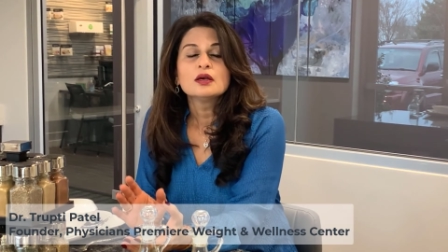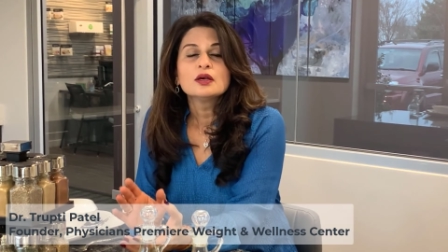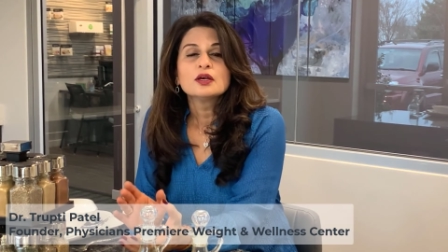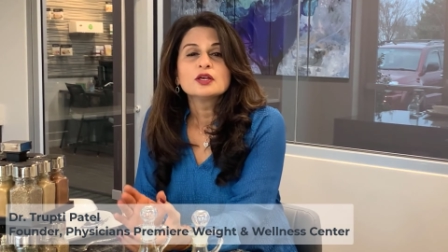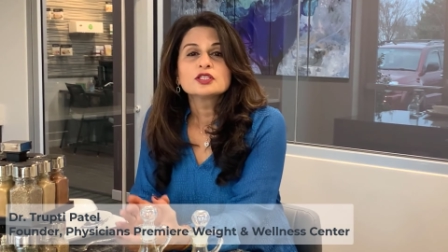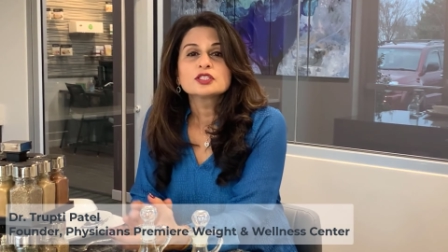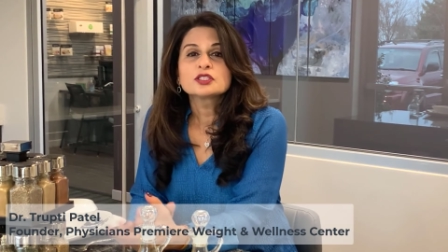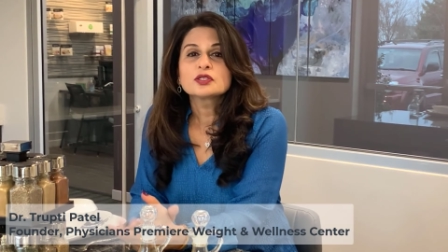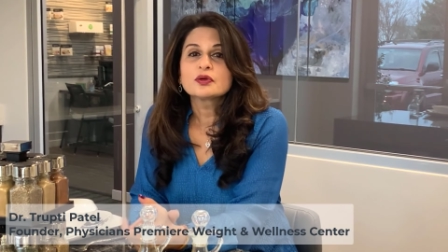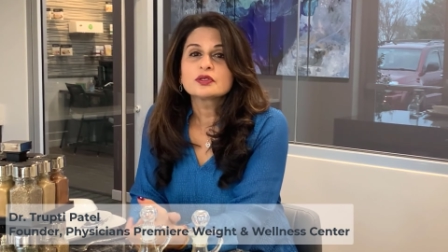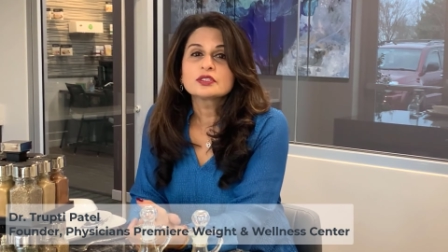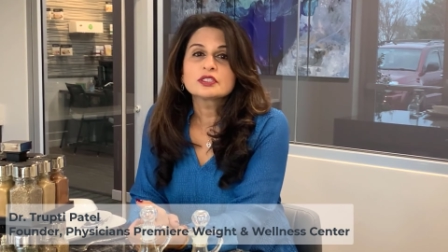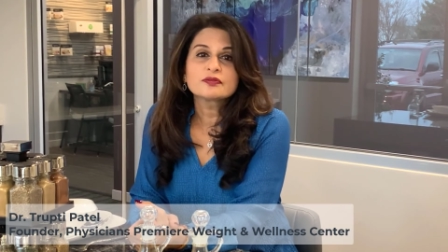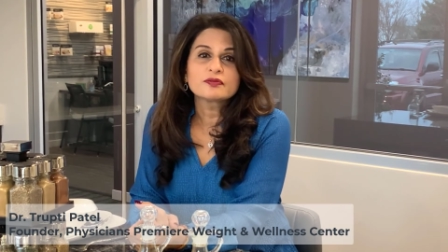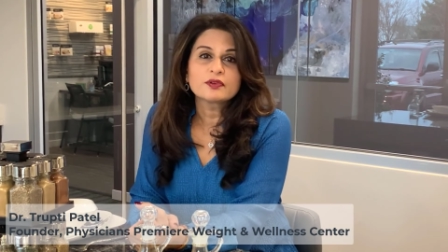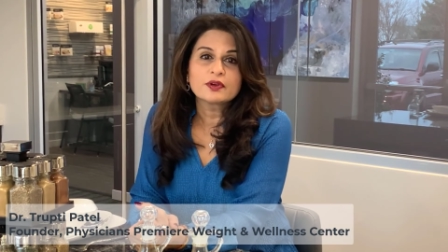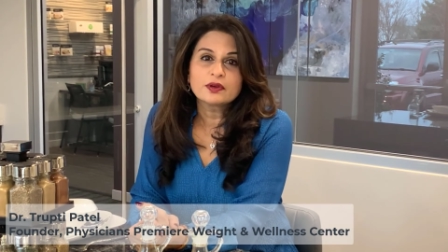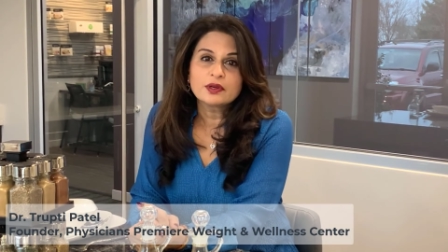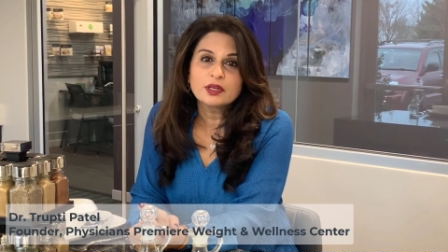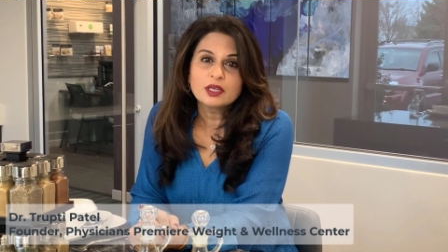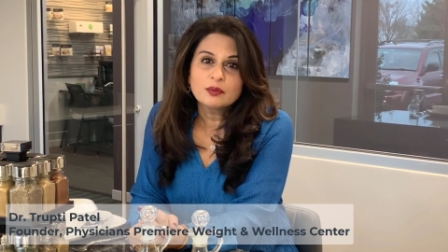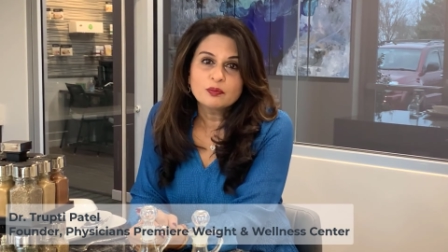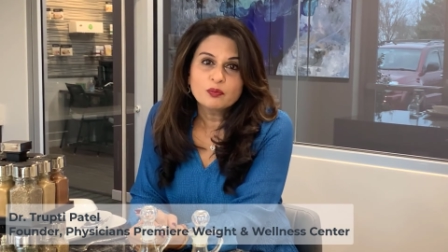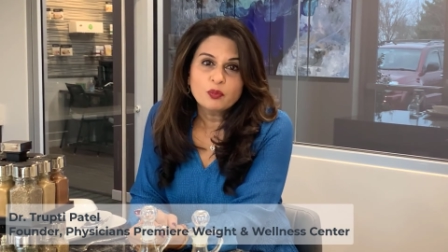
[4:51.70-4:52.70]
So it's
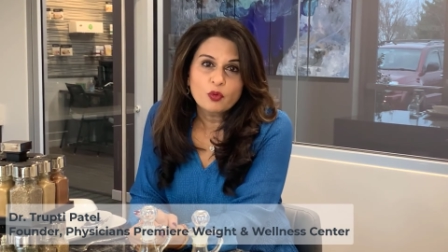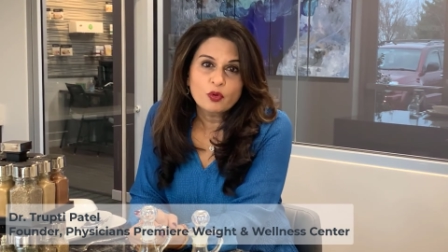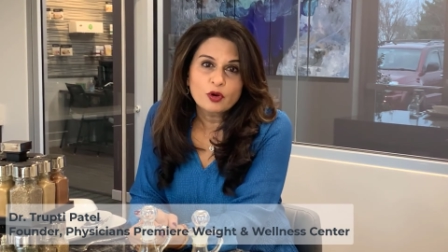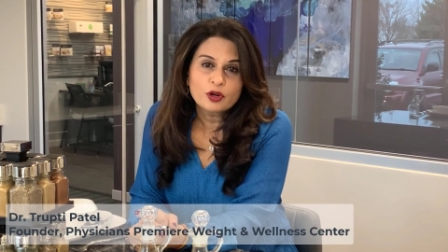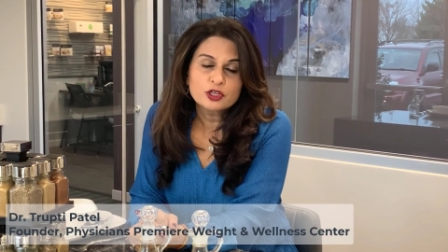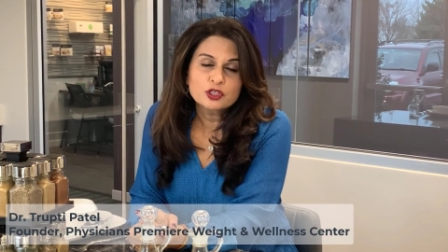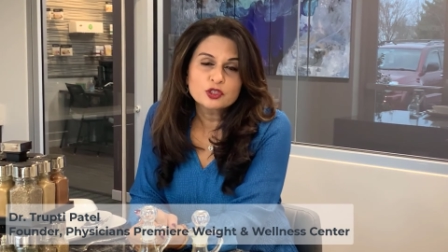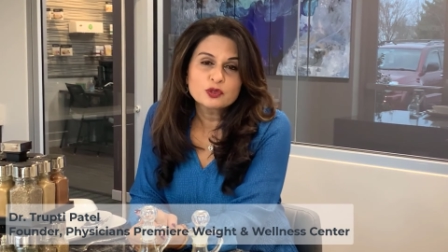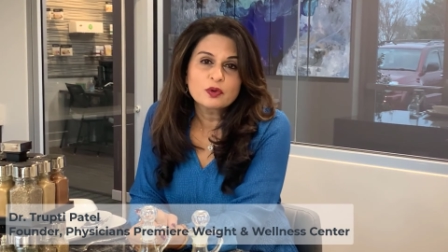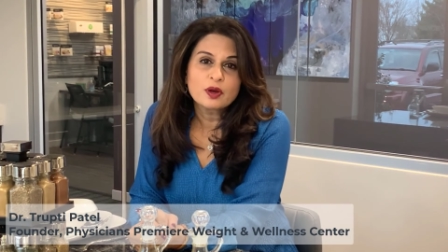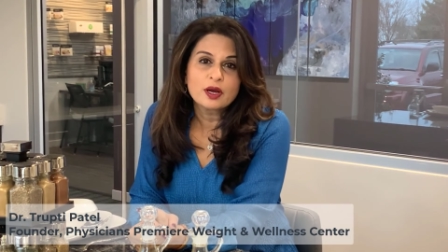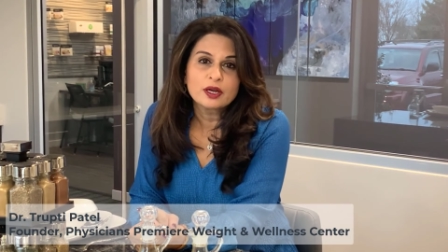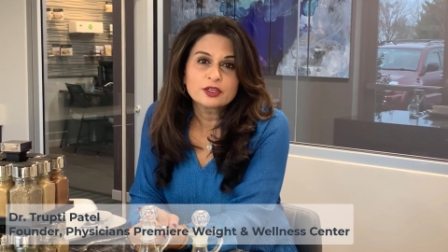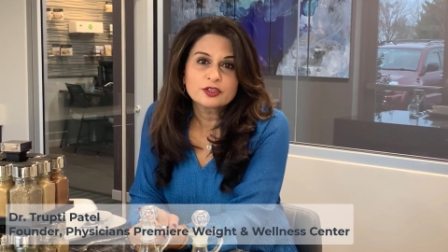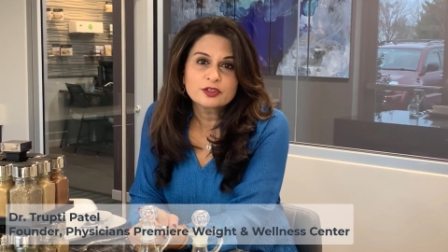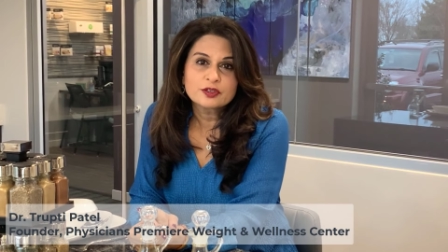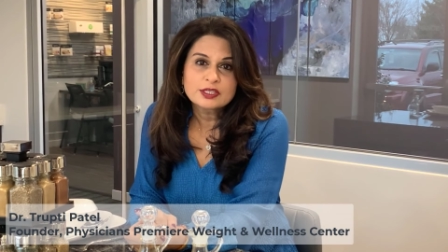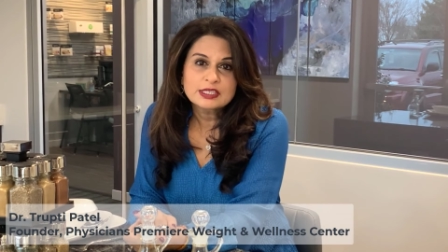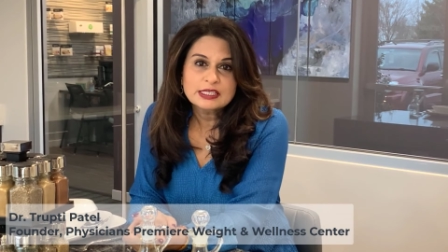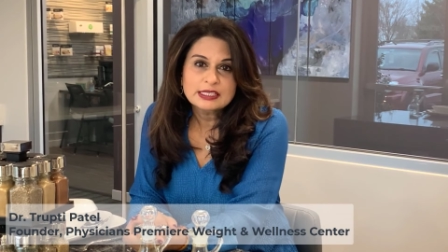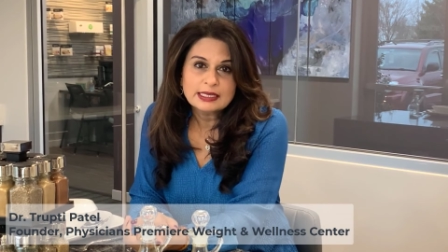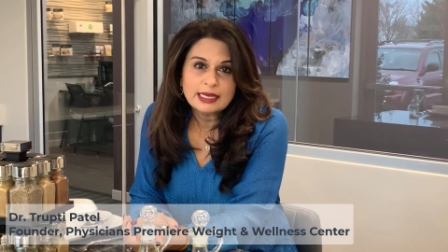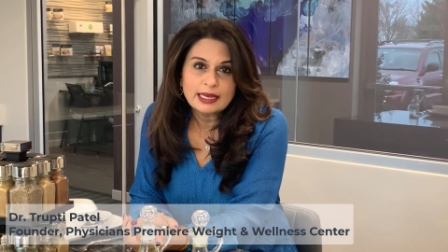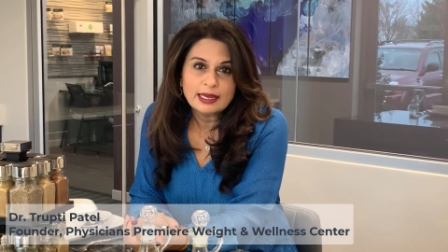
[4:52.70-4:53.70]
very important to
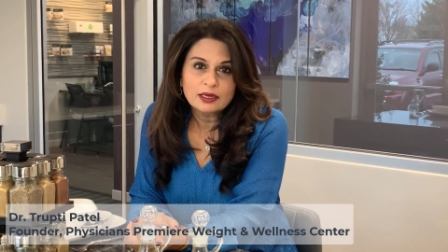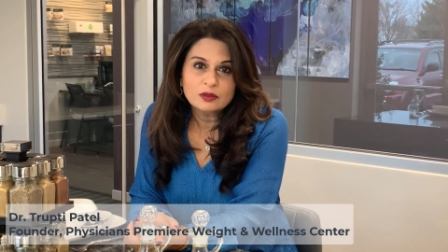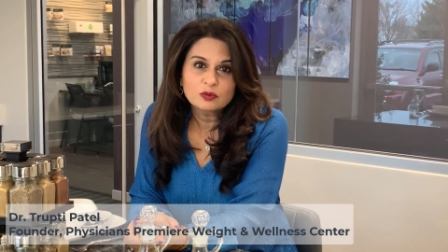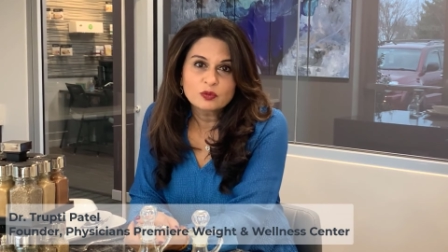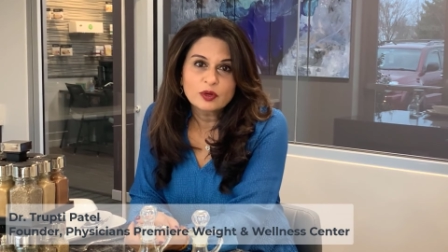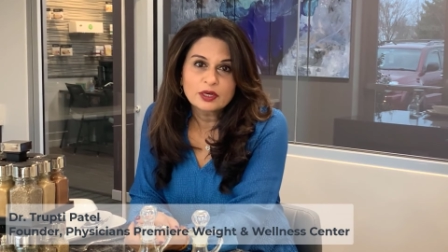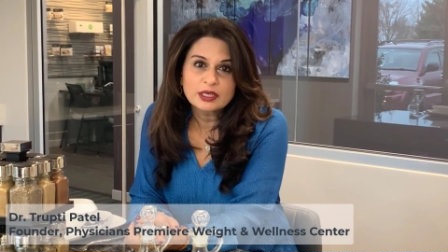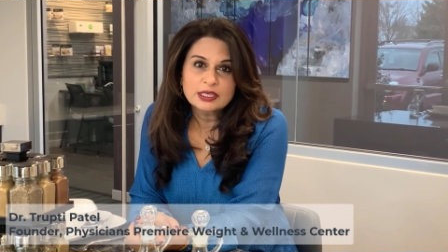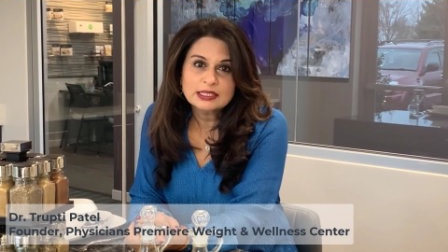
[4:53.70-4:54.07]
understand what